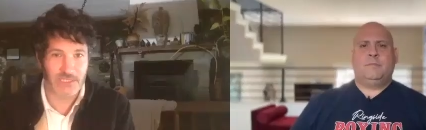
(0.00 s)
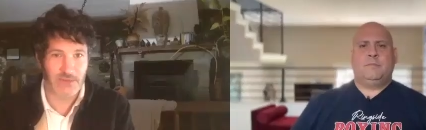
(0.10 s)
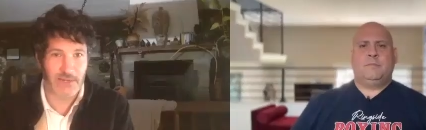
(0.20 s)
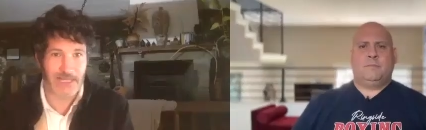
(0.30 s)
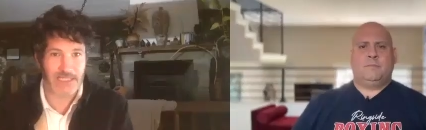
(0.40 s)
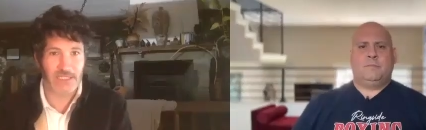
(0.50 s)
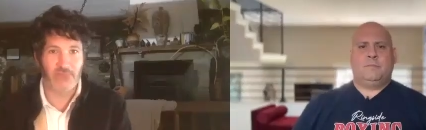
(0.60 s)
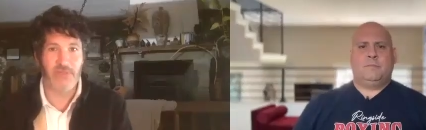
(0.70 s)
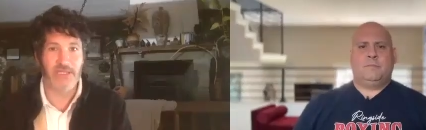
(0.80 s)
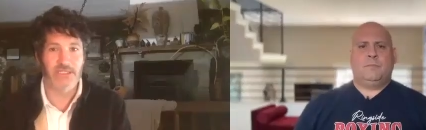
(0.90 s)
Speaker 1: to actually
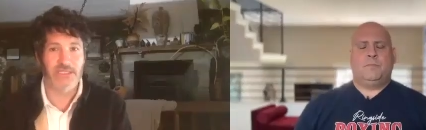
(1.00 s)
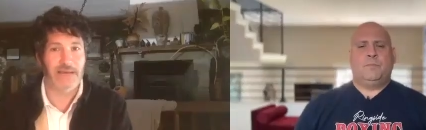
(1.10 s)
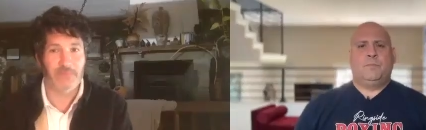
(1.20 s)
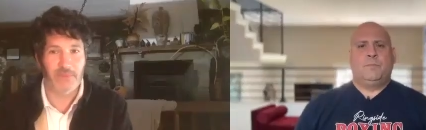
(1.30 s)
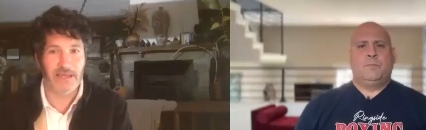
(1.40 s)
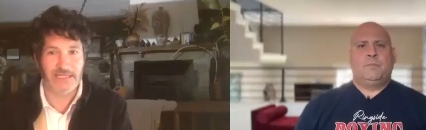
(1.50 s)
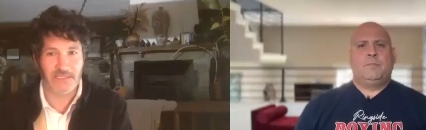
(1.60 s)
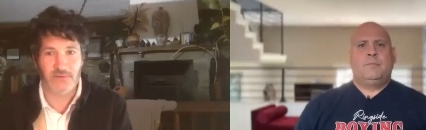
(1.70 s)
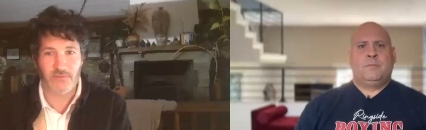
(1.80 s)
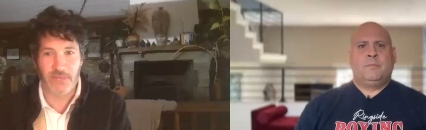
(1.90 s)
reach that
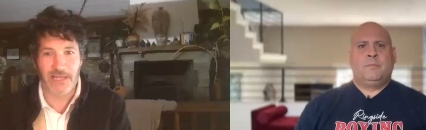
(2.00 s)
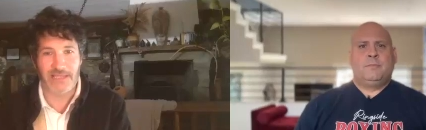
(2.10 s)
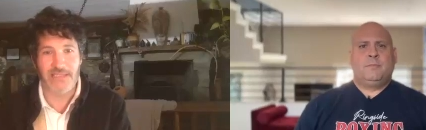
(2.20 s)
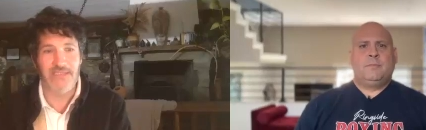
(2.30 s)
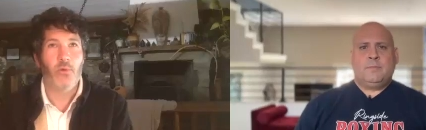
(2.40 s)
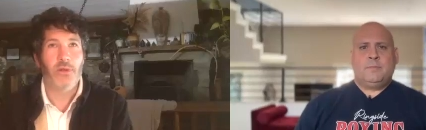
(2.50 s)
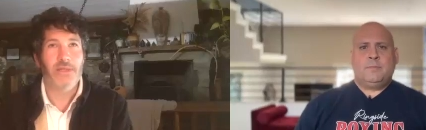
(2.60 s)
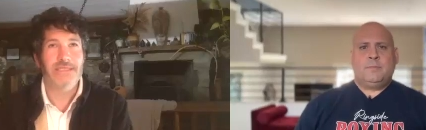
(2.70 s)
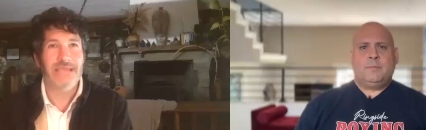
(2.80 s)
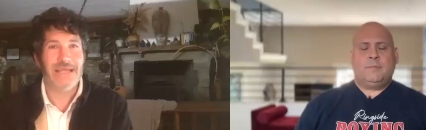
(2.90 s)
sort of place.
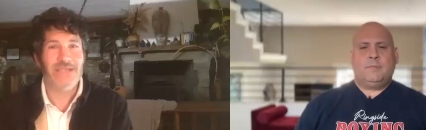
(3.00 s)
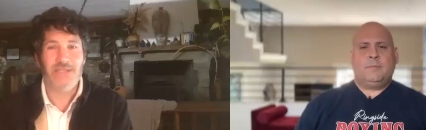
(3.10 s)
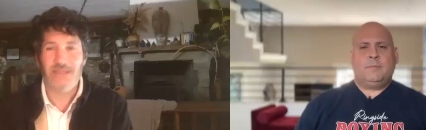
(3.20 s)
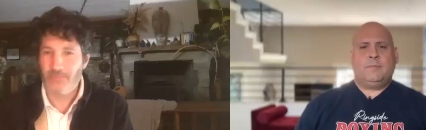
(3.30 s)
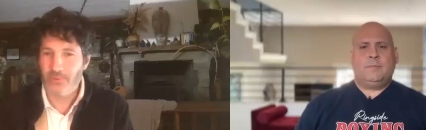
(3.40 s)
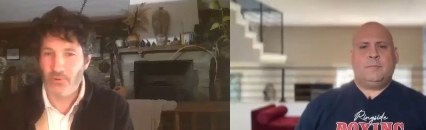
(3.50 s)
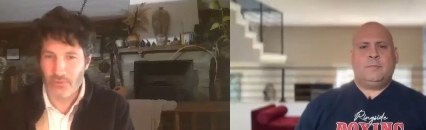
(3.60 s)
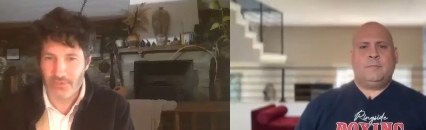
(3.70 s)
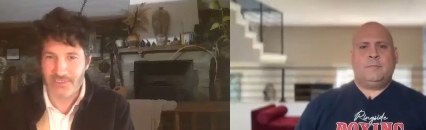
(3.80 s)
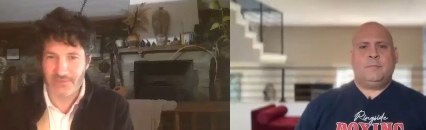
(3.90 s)
What is actually
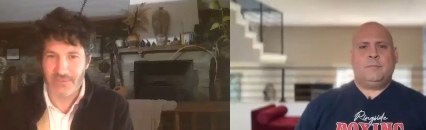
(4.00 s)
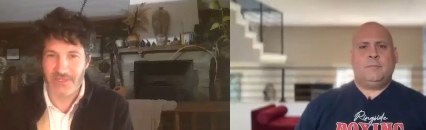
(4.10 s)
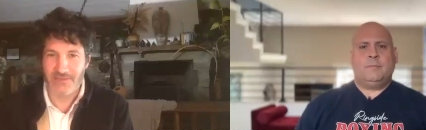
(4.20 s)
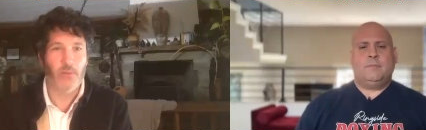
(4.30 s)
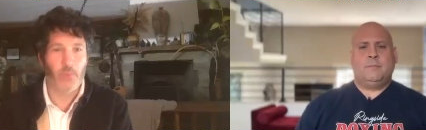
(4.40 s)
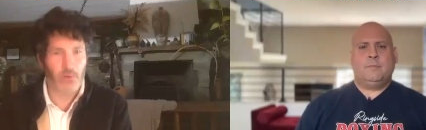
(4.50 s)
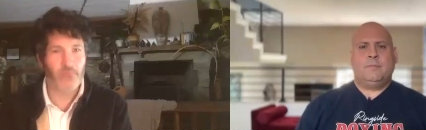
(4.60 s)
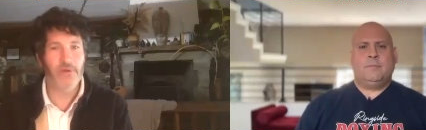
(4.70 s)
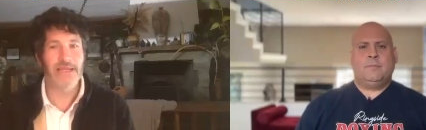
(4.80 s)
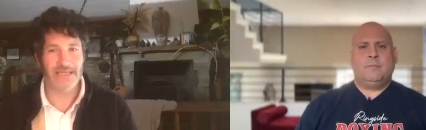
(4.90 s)
important to me, what
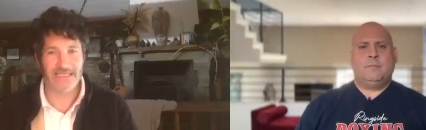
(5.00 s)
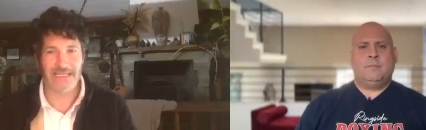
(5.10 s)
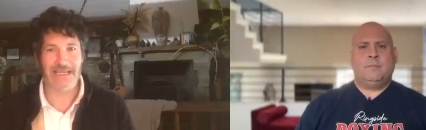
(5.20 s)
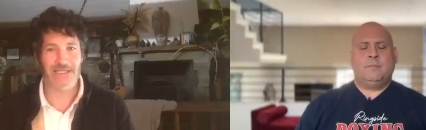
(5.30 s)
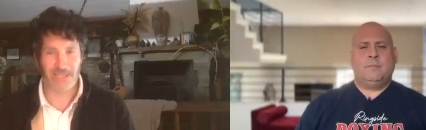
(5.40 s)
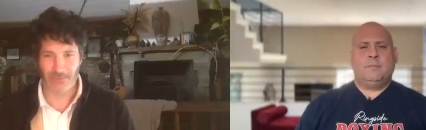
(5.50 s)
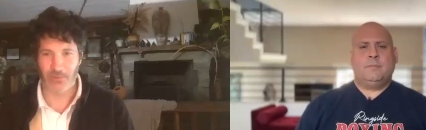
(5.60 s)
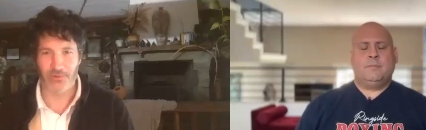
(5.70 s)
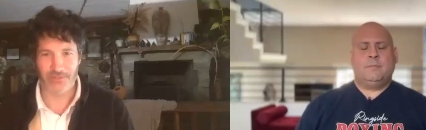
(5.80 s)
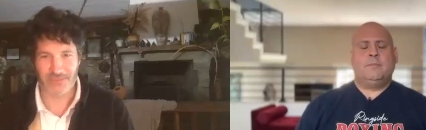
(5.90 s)
really is actually
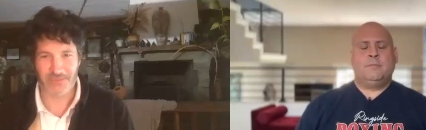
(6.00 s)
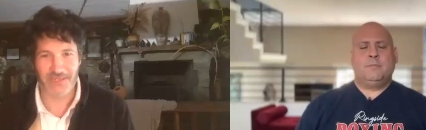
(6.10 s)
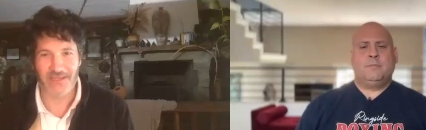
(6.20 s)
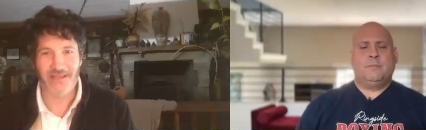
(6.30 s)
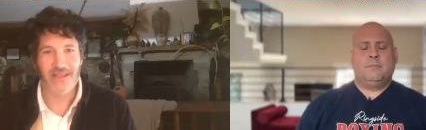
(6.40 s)
important to me,